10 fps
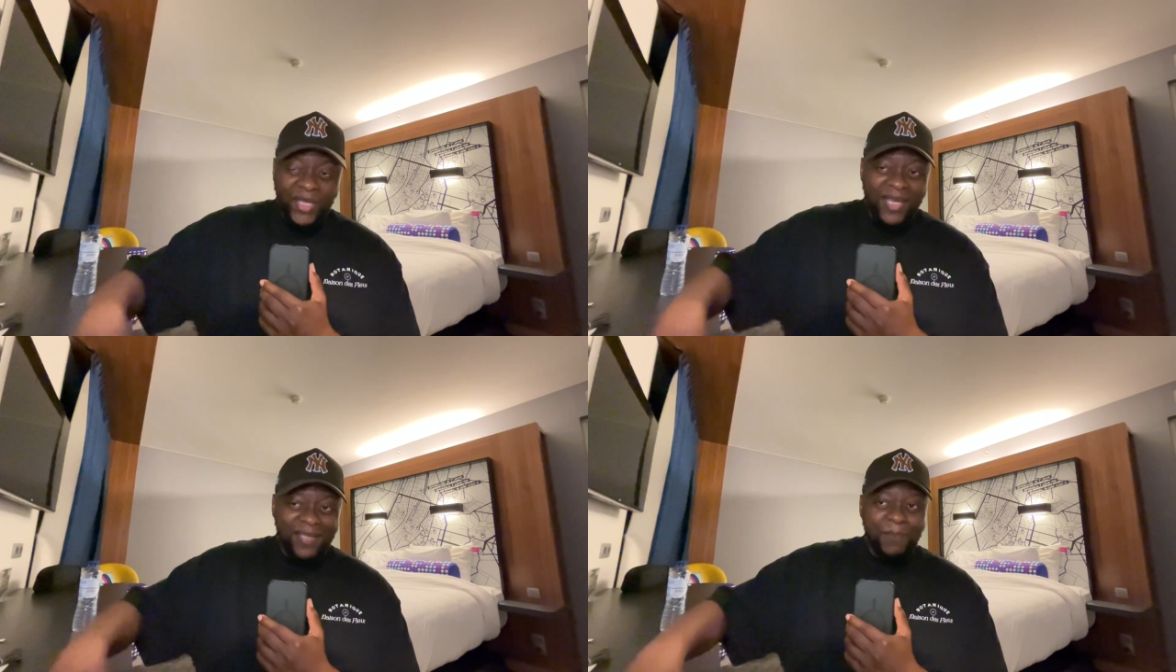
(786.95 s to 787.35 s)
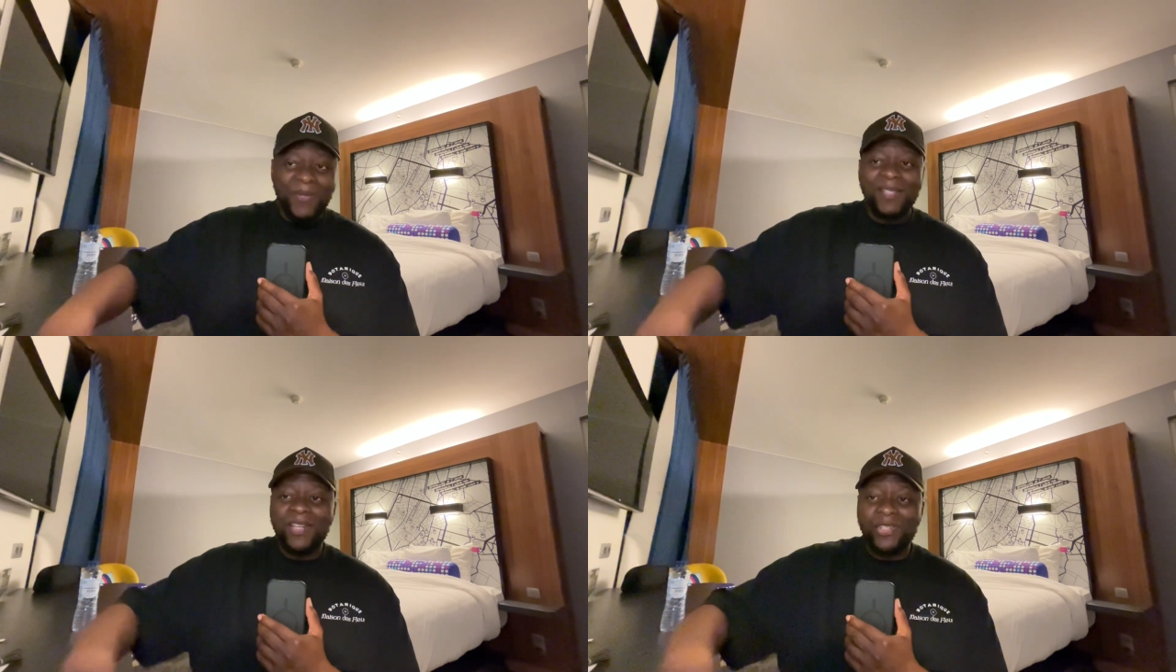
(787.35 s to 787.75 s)
his
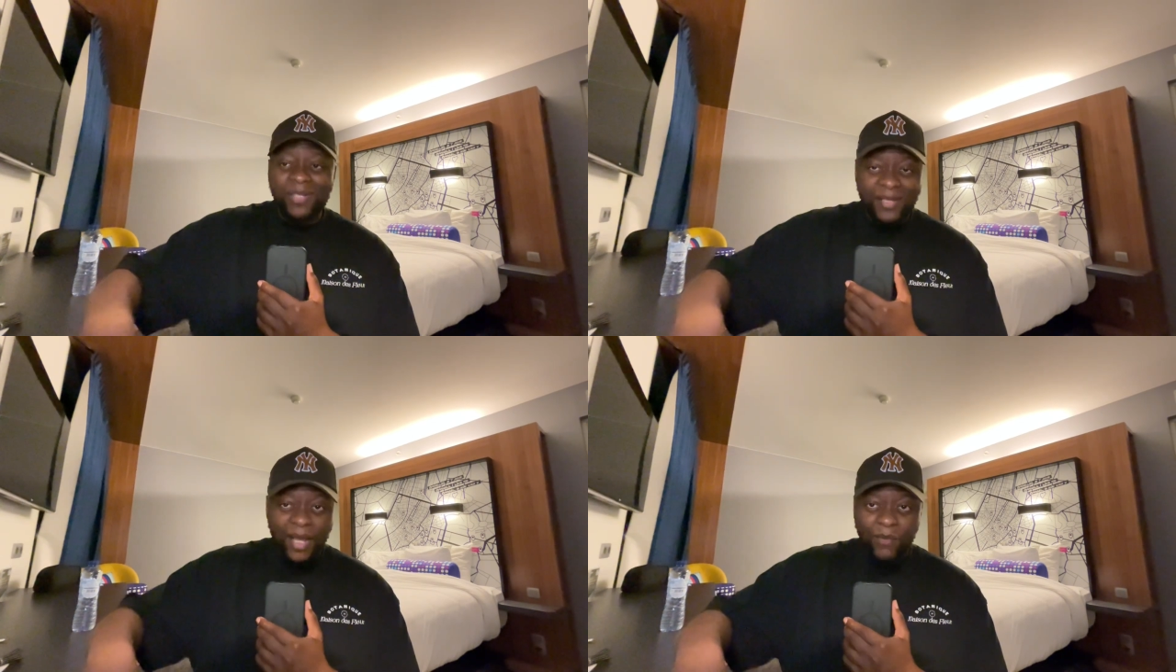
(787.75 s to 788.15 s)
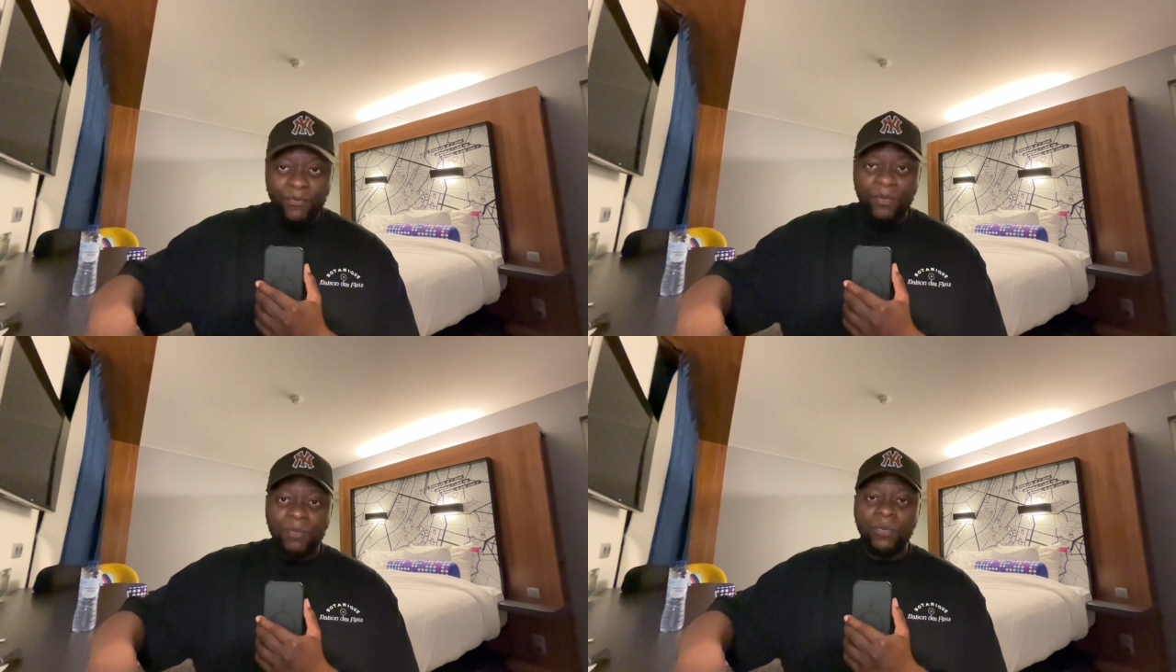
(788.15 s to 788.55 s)
possession style of
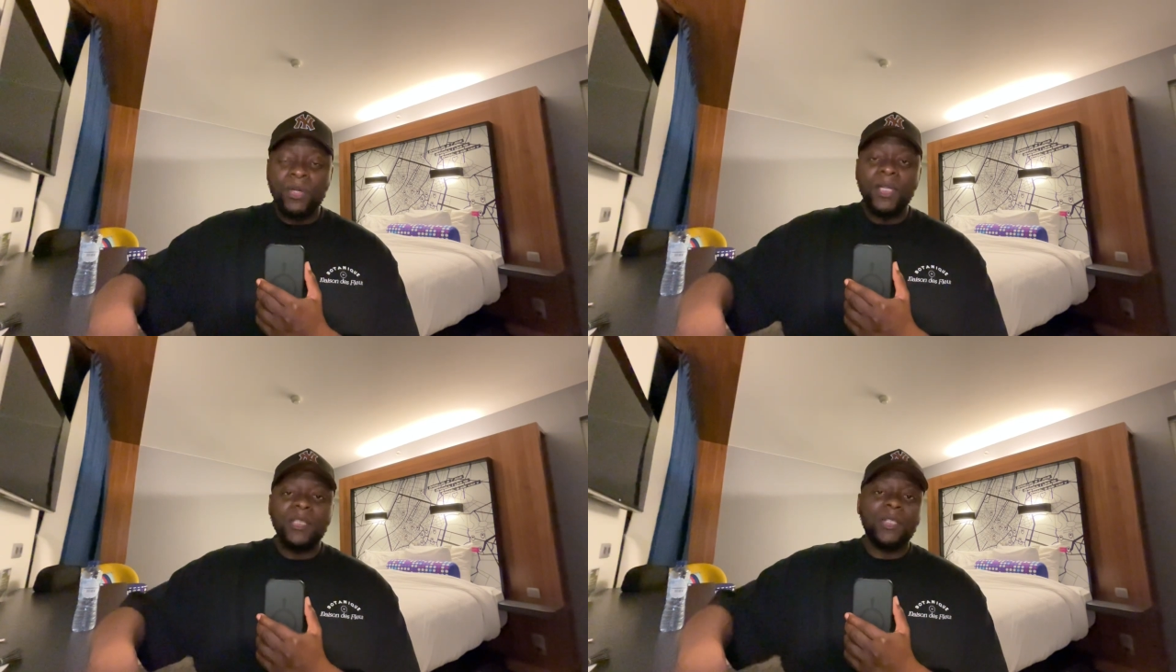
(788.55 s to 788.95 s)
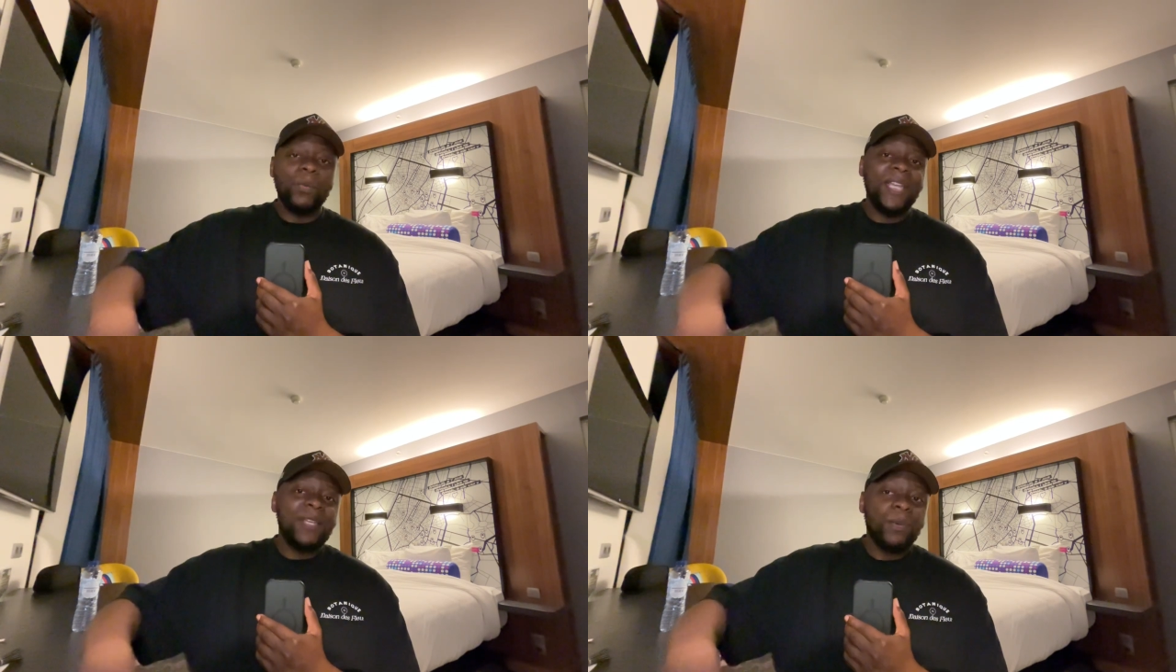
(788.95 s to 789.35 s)
football, the
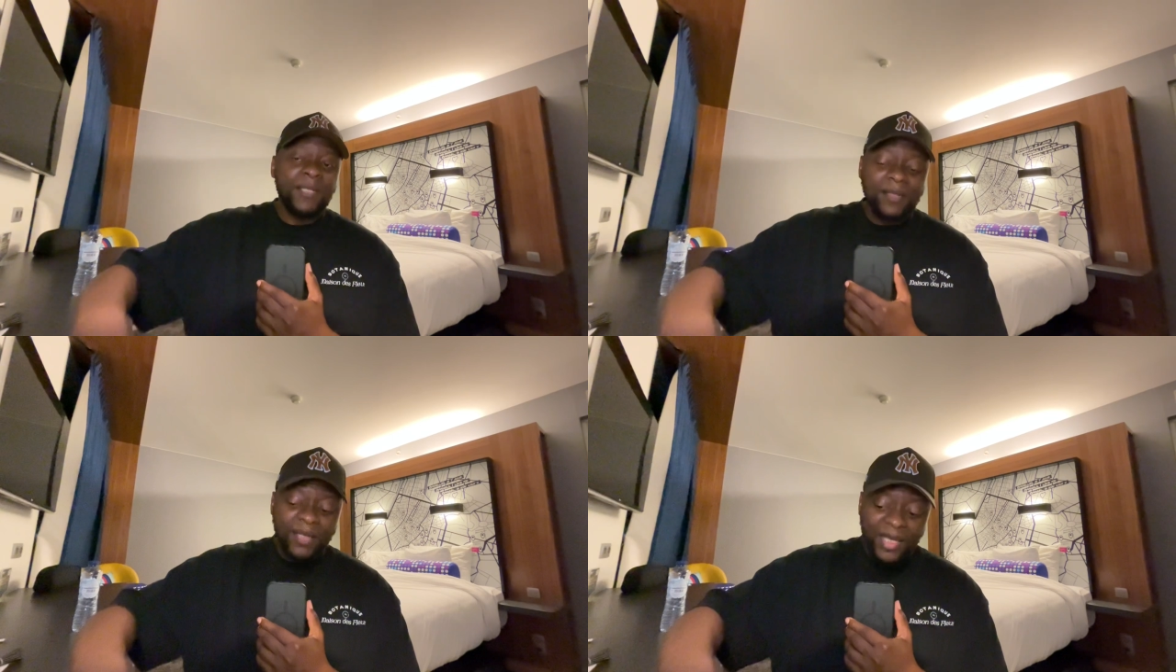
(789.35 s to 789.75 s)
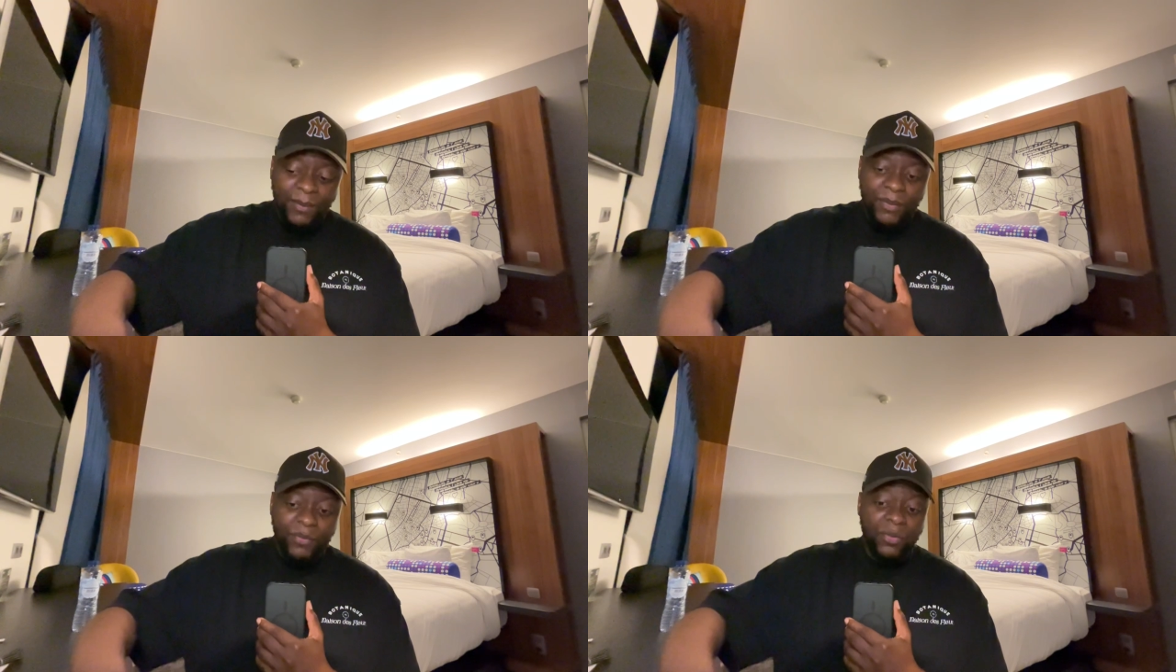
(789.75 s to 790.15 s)
way he wants to
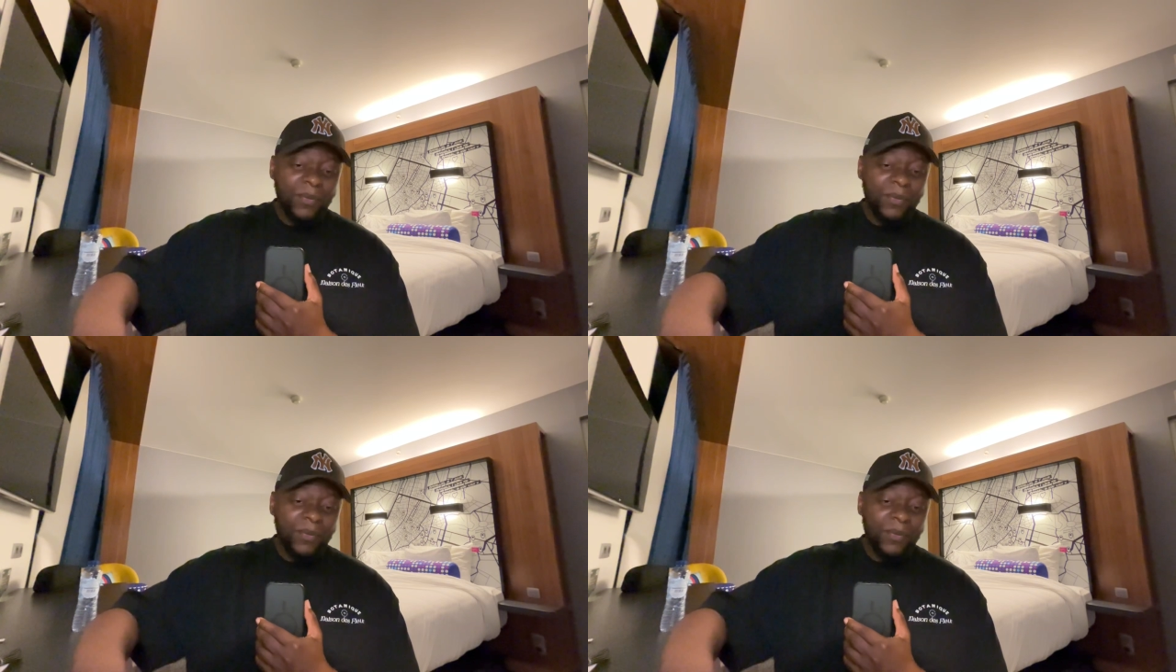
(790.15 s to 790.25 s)
keep the ball.